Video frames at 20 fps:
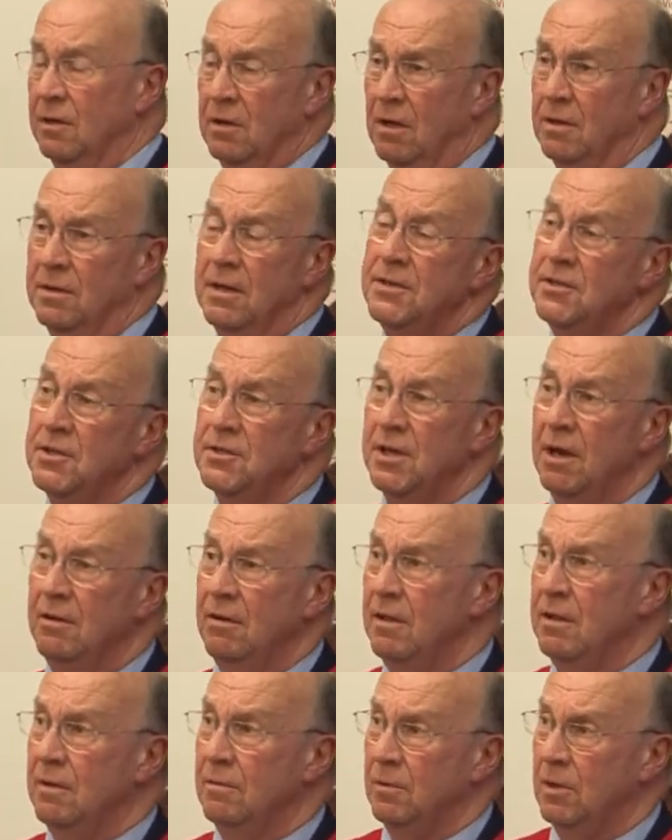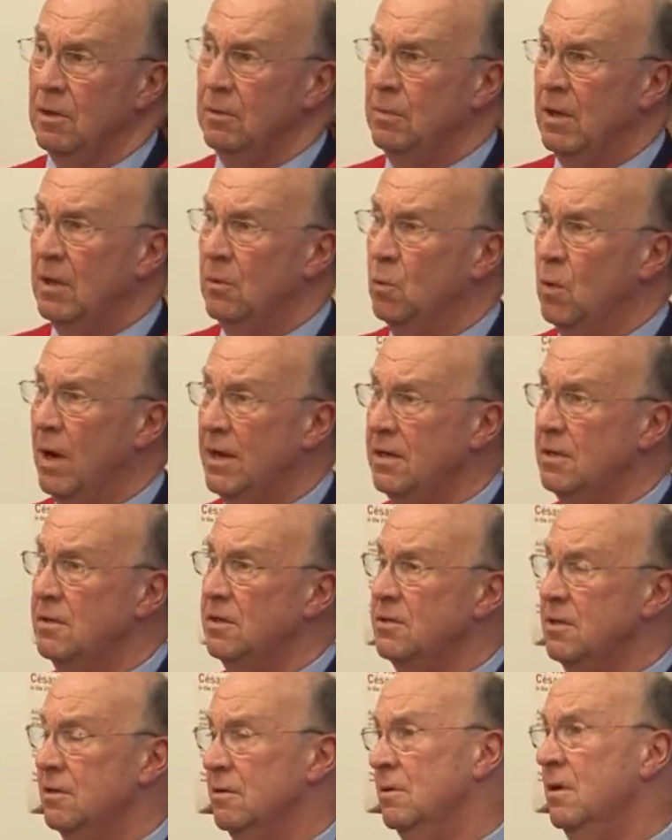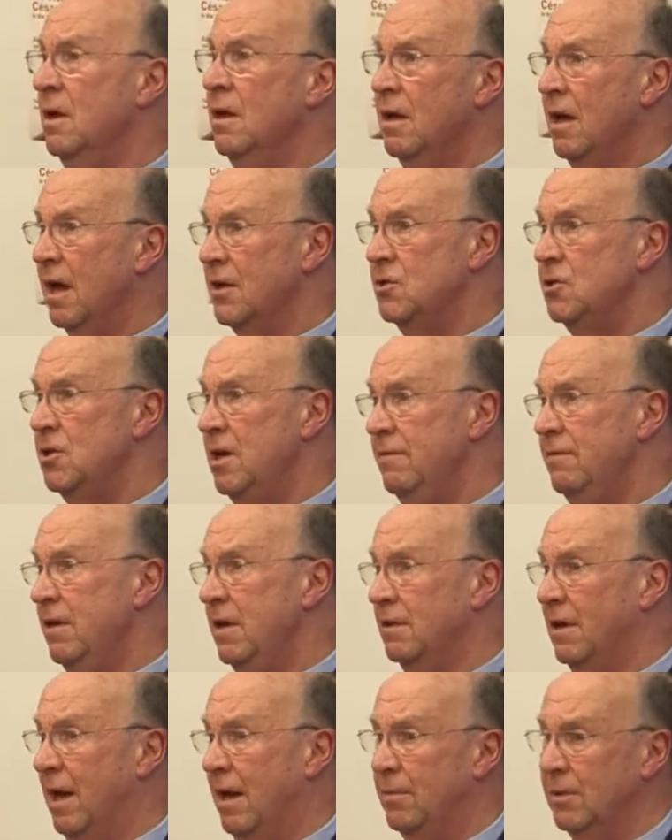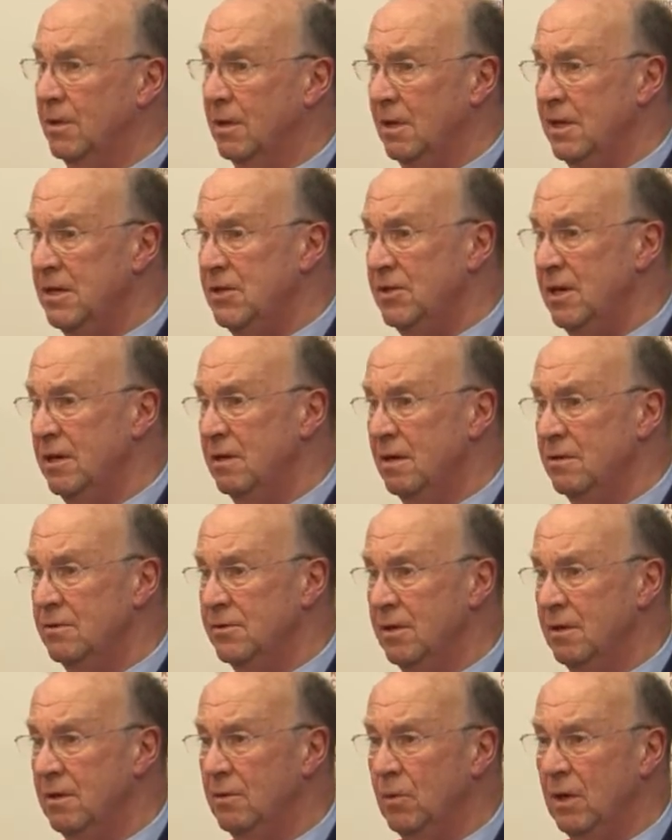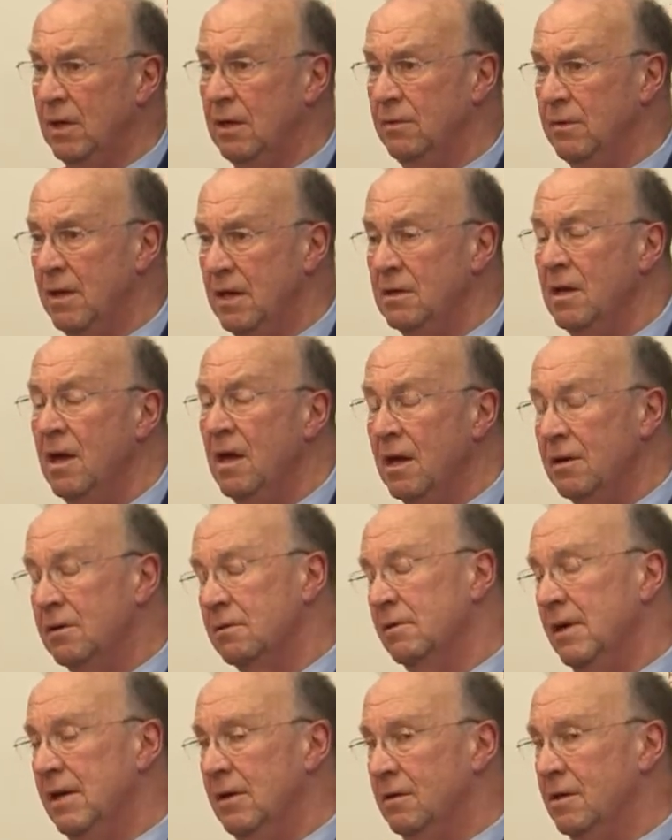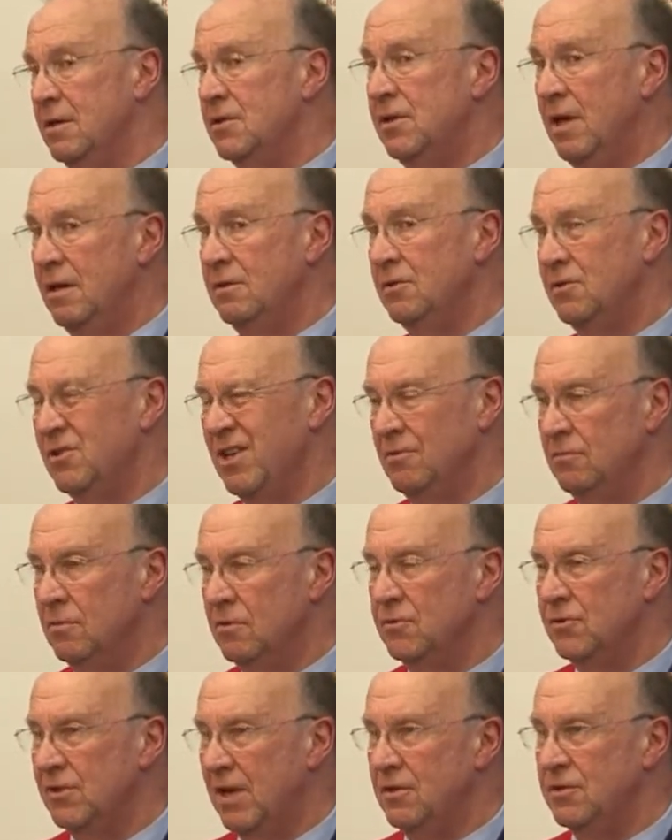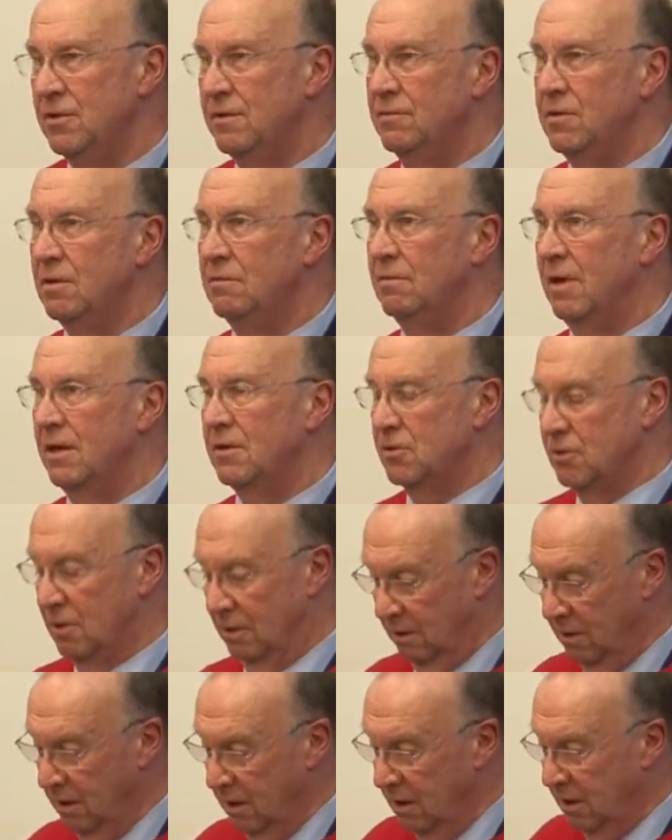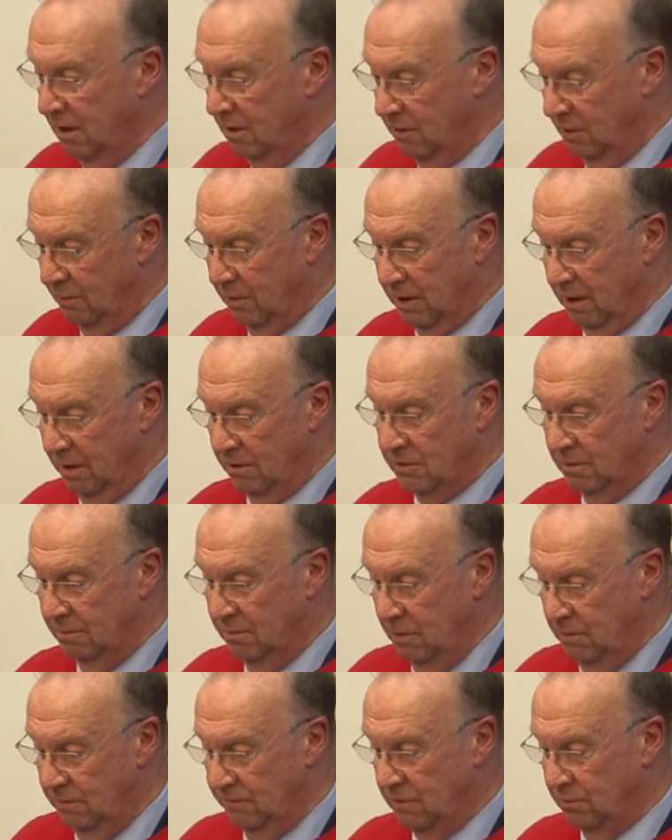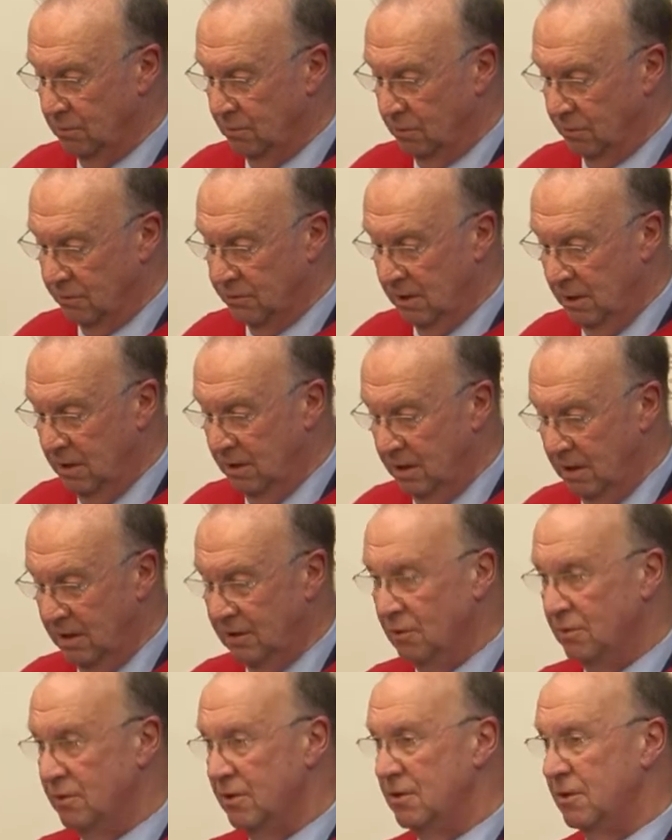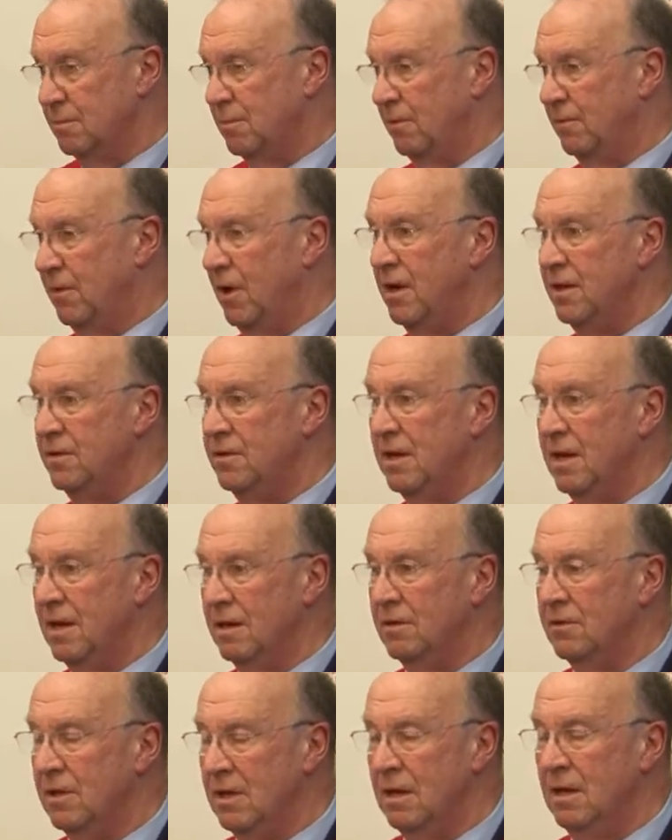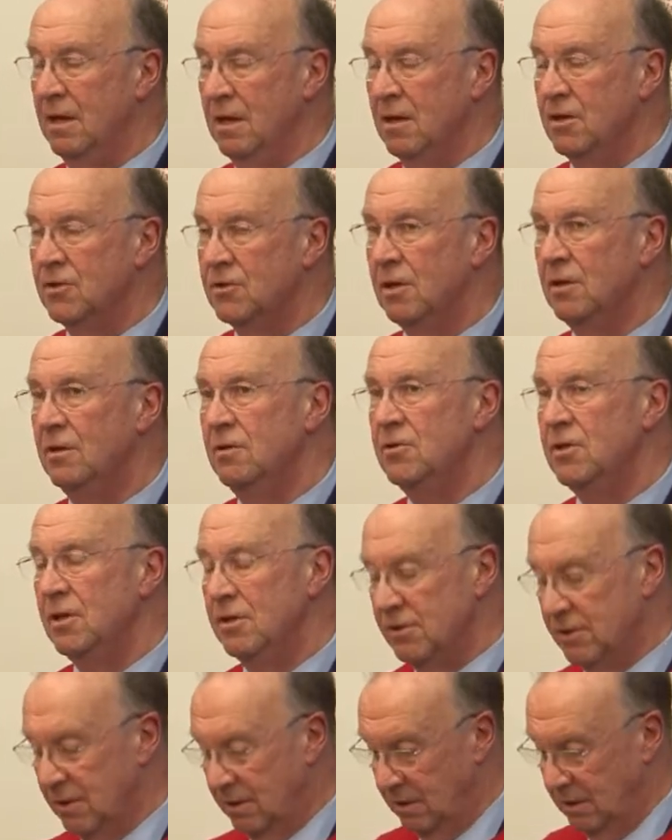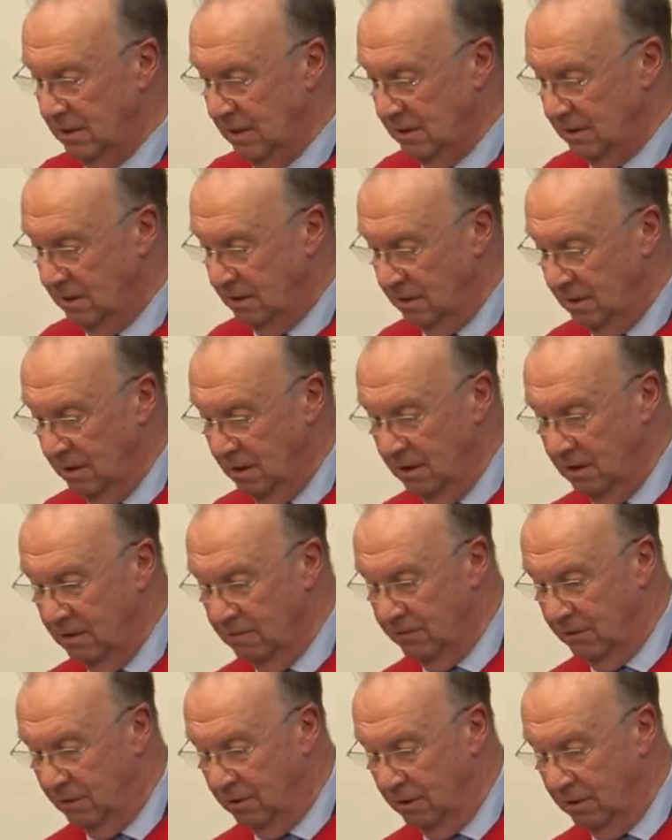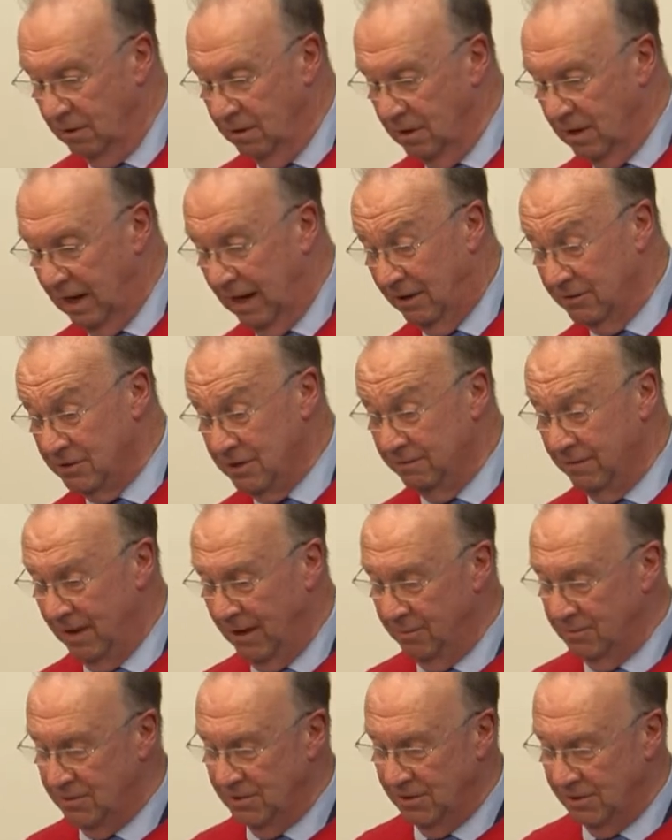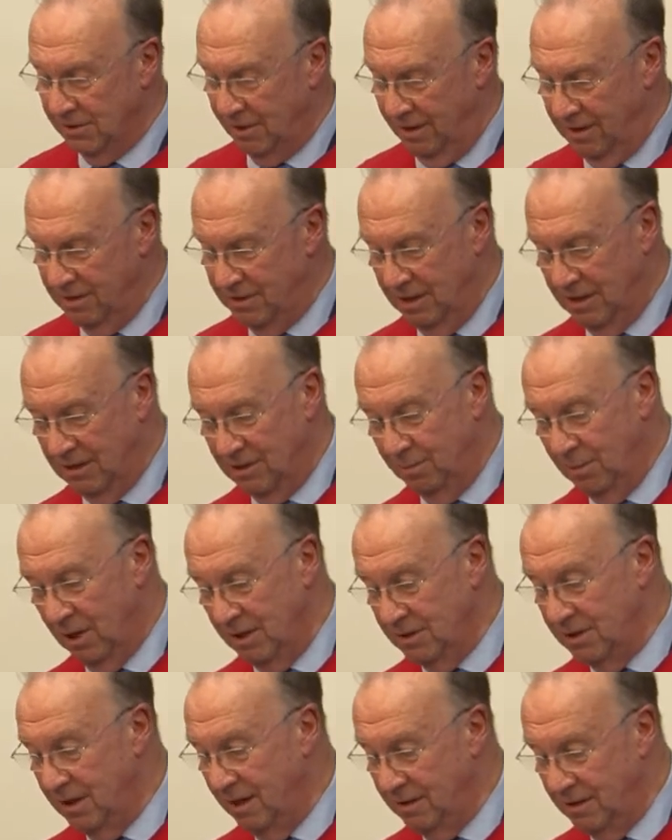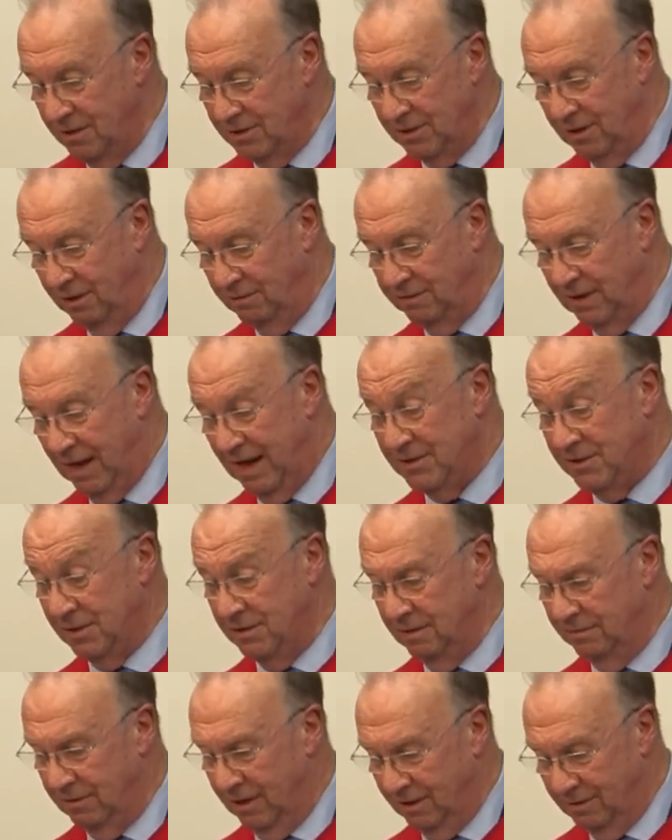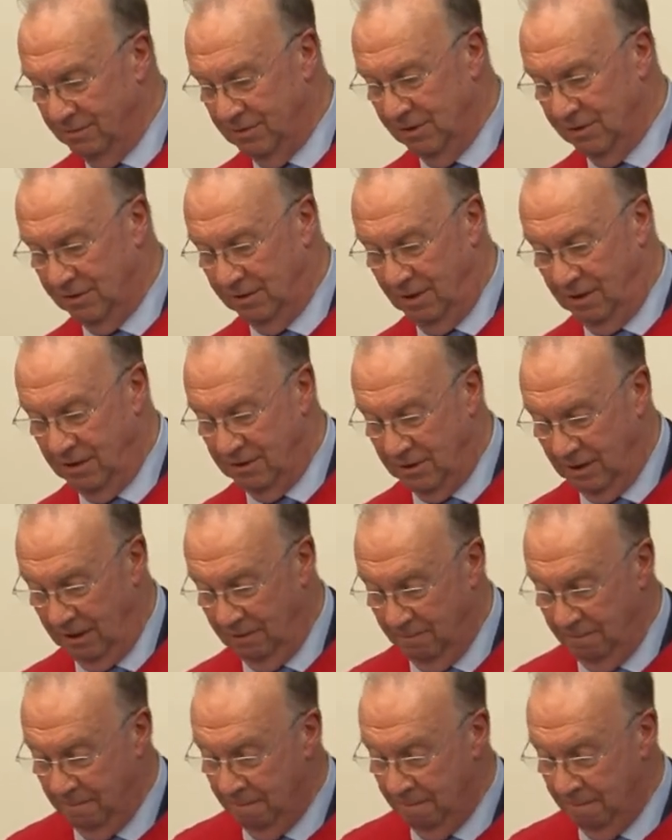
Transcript: Not necessarily that we'd be wedded to achieving that, but at least it knows that we can then agree on a general sense of direction that we're going to move towards in order to provide the solutions that are needed for our developed society to maintain itself as a developed society.